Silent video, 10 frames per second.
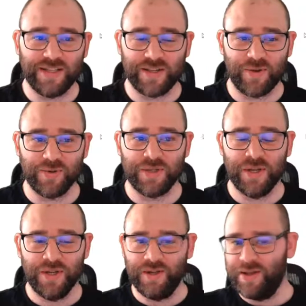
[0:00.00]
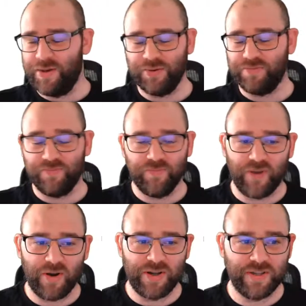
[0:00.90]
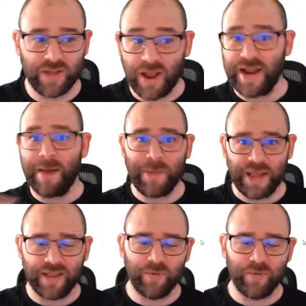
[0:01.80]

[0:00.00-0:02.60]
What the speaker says: So it was very dynamic,